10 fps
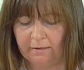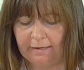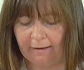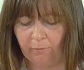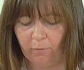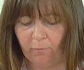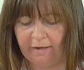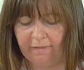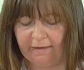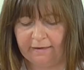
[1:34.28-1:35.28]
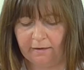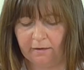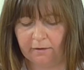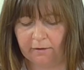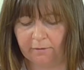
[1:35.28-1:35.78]
Now where they
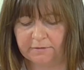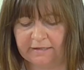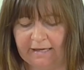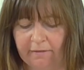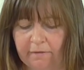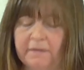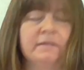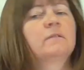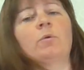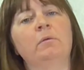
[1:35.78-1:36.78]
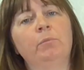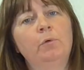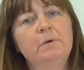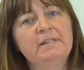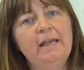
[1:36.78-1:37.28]
go together, this is quite
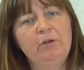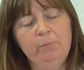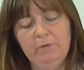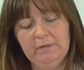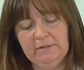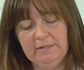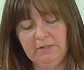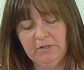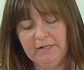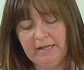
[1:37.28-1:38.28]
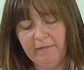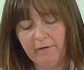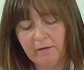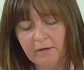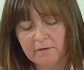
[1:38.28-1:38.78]
important, is how you put this stitch
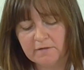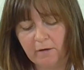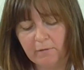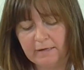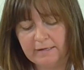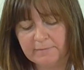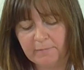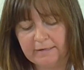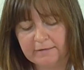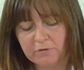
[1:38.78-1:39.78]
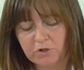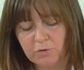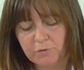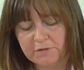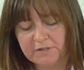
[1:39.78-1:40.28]
together. So here's my little
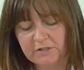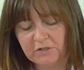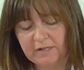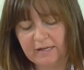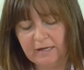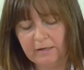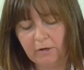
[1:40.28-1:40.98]
short stitch there.